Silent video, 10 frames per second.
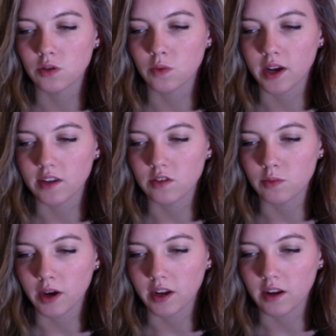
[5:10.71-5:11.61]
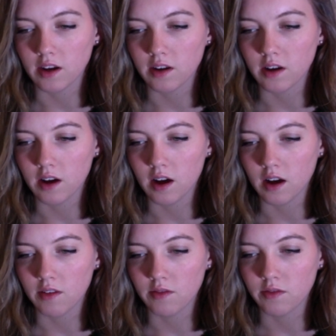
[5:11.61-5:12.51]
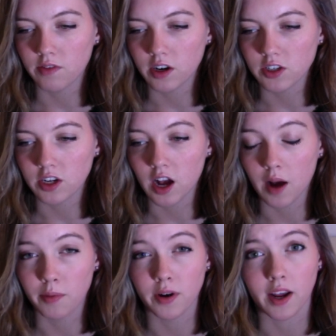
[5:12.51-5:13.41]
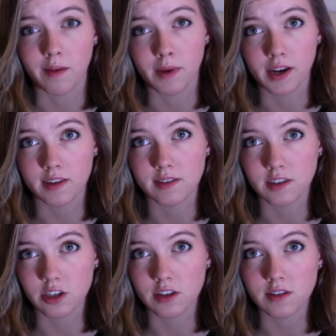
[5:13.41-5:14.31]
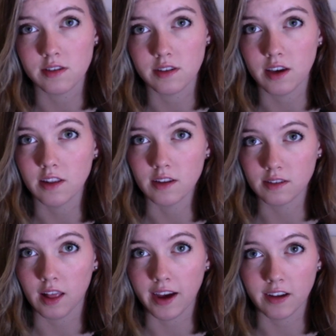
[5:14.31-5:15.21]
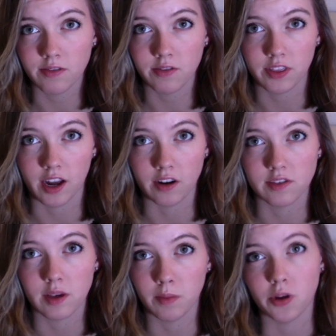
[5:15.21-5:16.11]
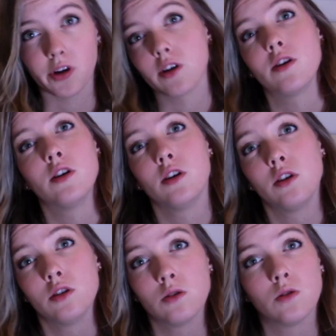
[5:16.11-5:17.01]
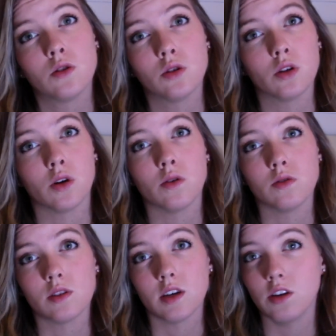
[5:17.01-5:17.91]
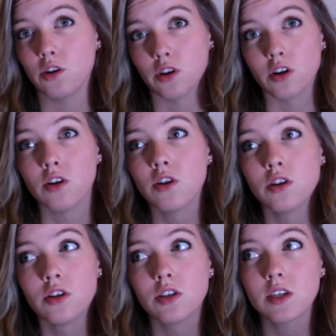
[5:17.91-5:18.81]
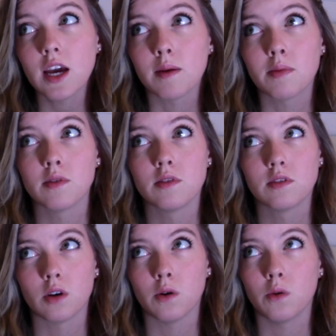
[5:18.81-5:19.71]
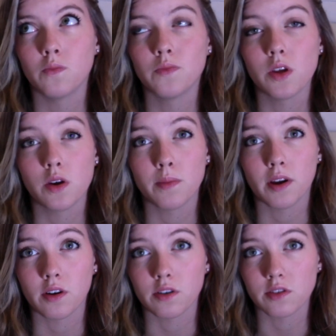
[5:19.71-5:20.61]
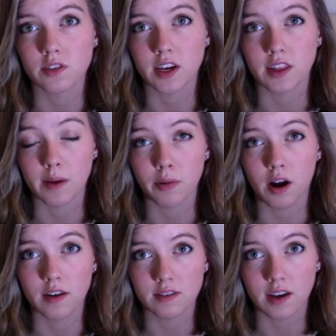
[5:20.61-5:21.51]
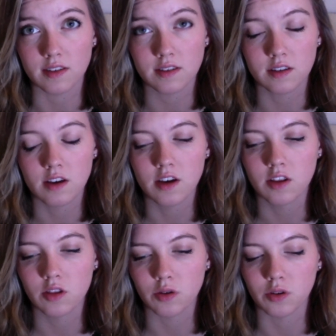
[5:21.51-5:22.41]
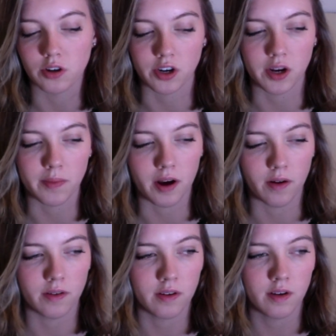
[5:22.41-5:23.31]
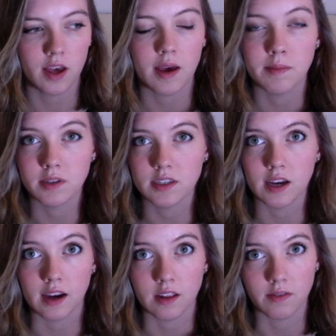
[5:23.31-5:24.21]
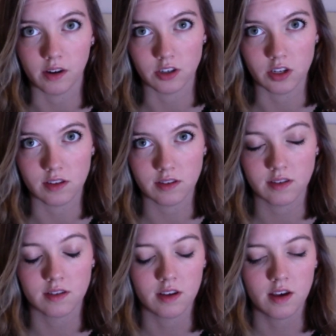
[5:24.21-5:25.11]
ways you might function, operate, and make decisions in this life that are similar to those in your type. So you can better understand that process through learning about MBTI and the functions.